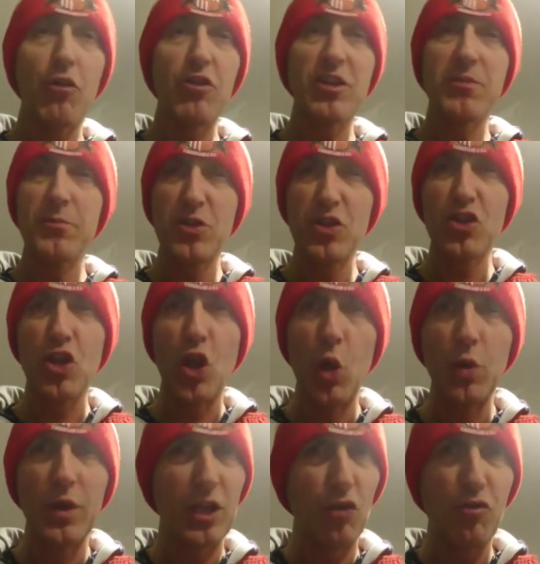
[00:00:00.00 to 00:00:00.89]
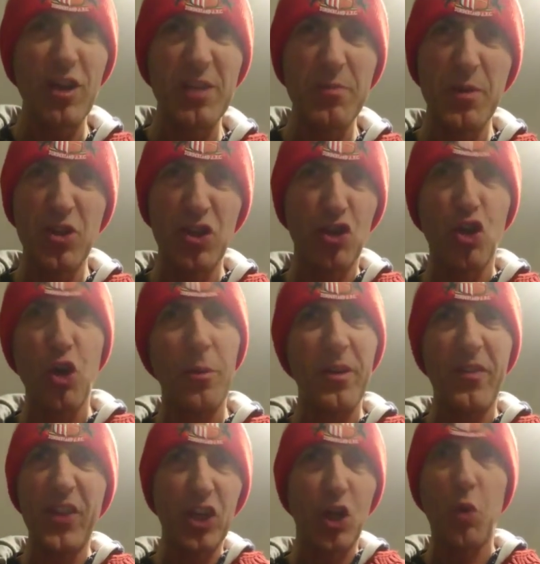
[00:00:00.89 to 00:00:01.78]
Christmas is cooking, Christmas is
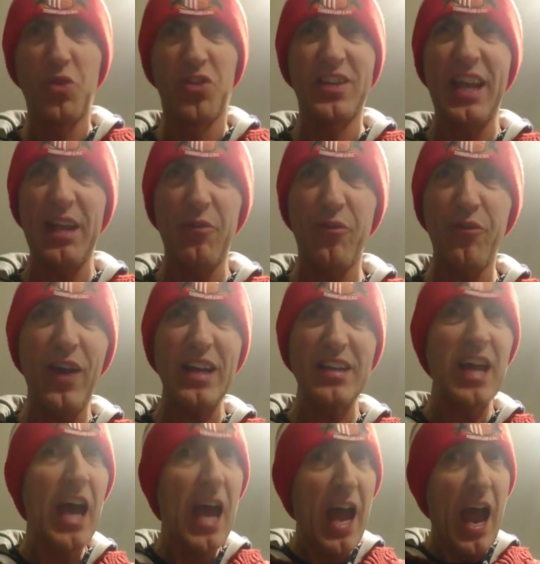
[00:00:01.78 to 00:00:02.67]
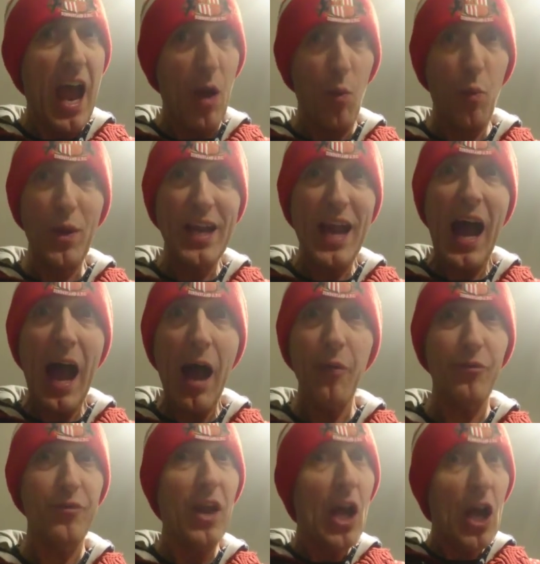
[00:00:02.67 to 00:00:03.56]
coming and the goose is getting fat, and we
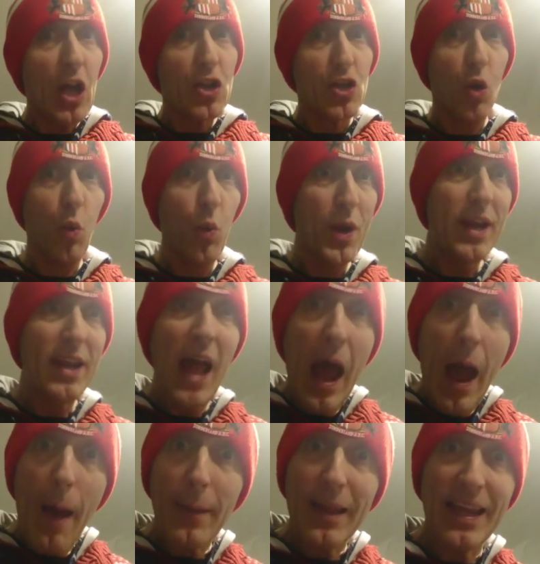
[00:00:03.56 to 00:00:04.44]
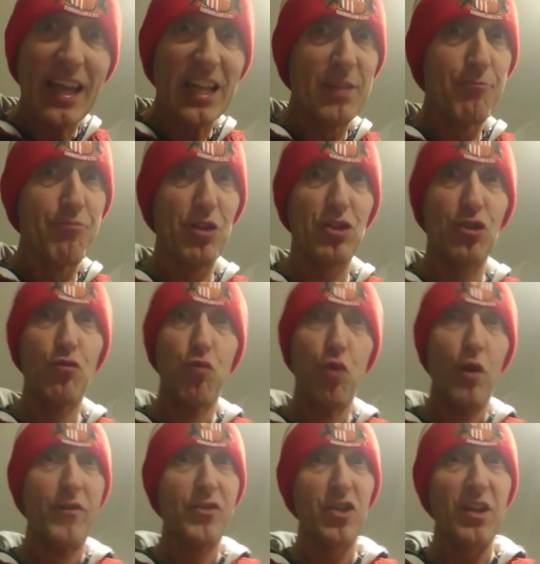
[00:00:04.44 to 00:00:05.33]
have to win against Bristol
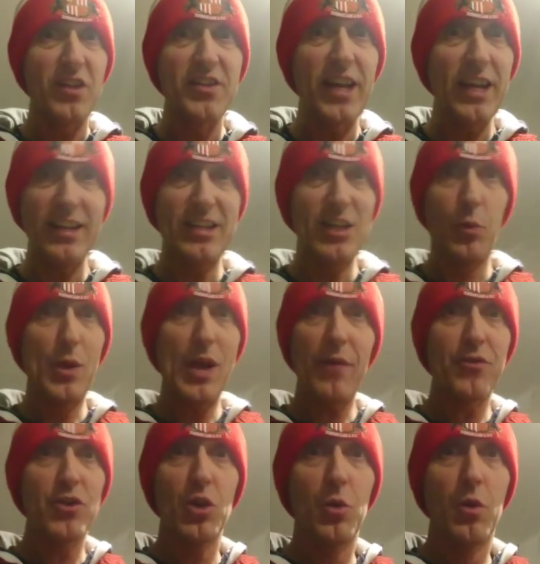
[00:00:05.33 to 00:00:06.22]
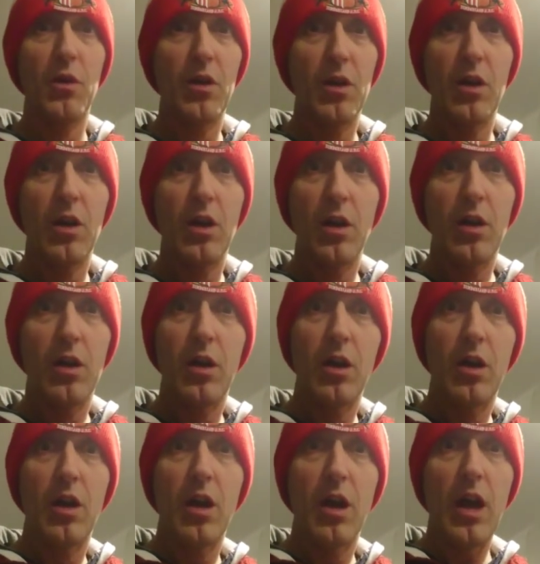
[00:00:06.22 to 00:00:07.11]
Rovers on Saturday. We have to.
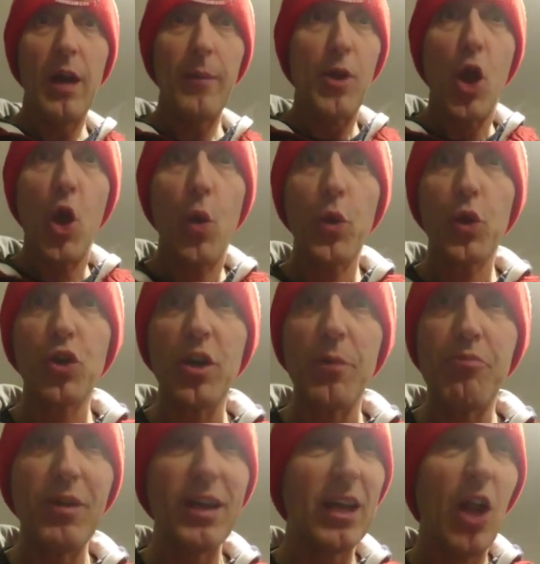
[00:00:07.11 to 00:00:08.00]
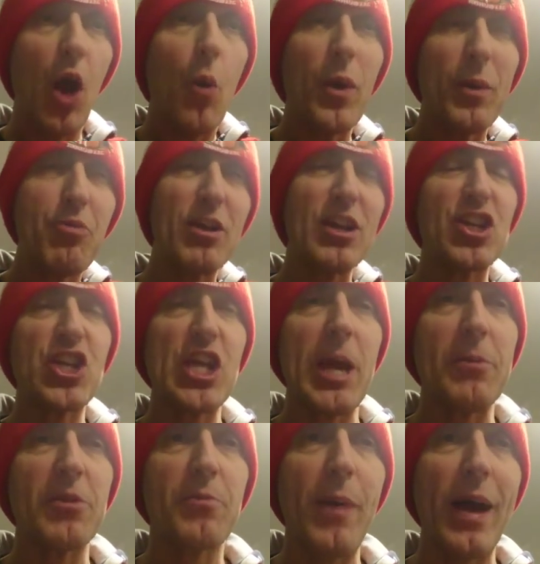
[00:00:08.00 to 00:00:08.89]
I mean, who are we going to bring in? We bring
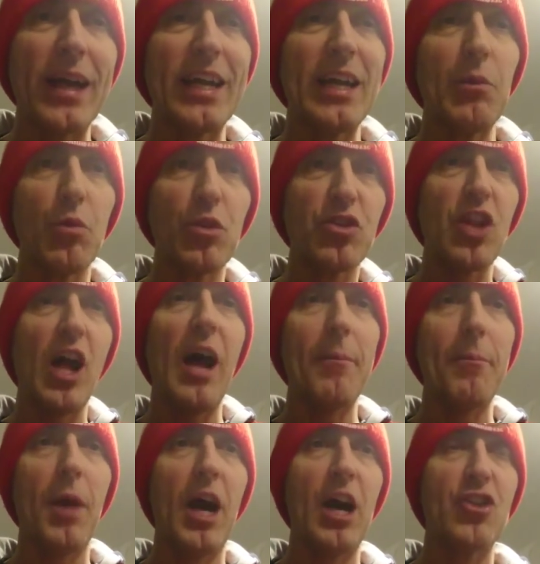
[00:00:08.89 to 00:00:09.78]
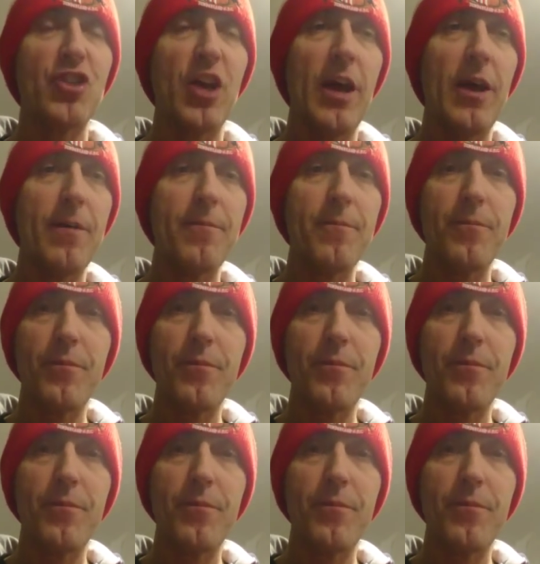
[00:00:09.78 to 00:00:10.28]
James back in, we'll start Marja.